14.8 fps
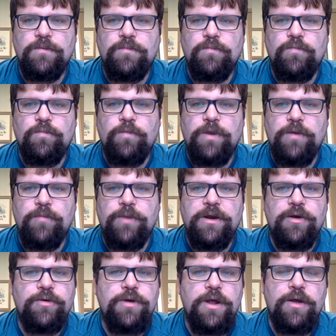we we
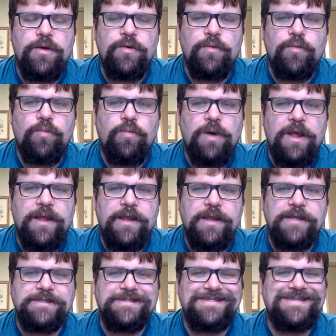don't know what
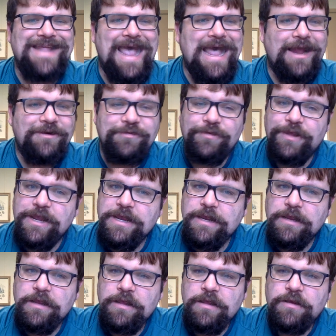
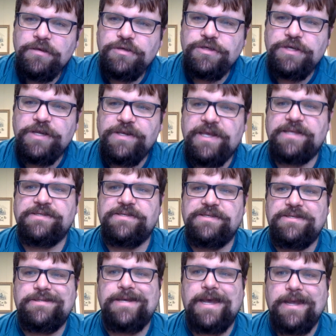exactly she has
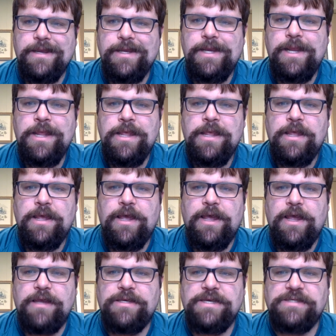done.
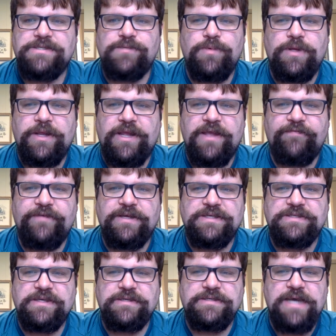Uh, it doesn't really give
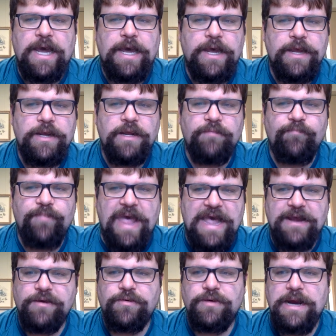us a ton of
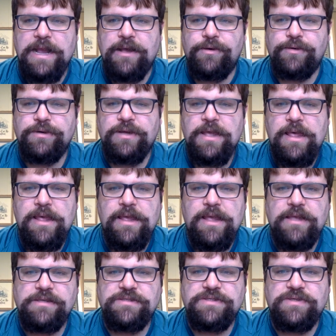background
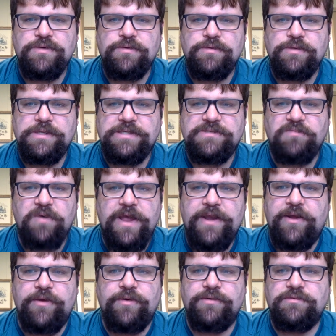into this
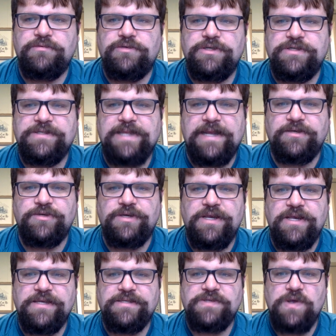widow, just that she
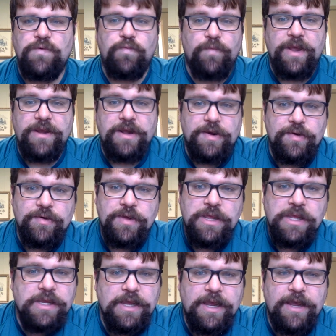is a widow.
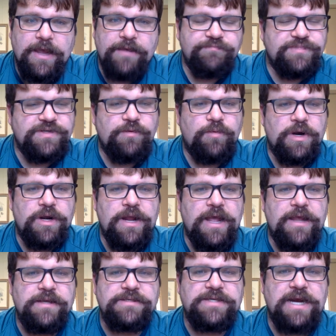Um, so we're
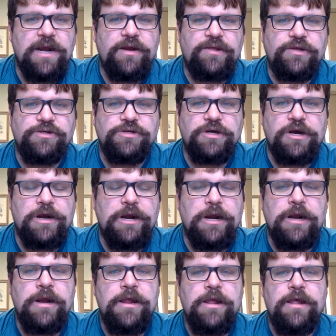not entirely
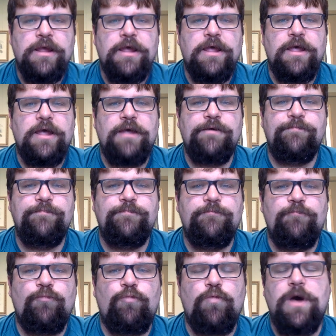sure um,
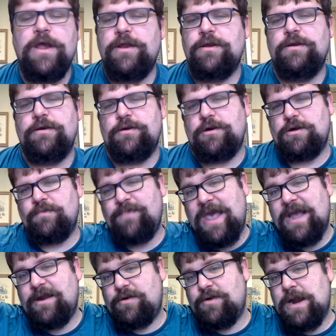what her
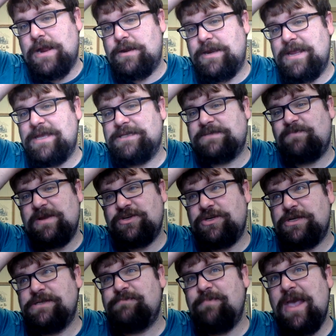background is, but
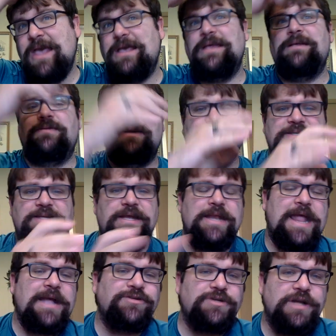she's making this
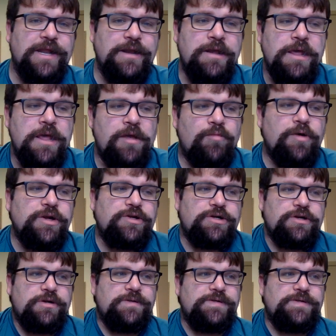connection, which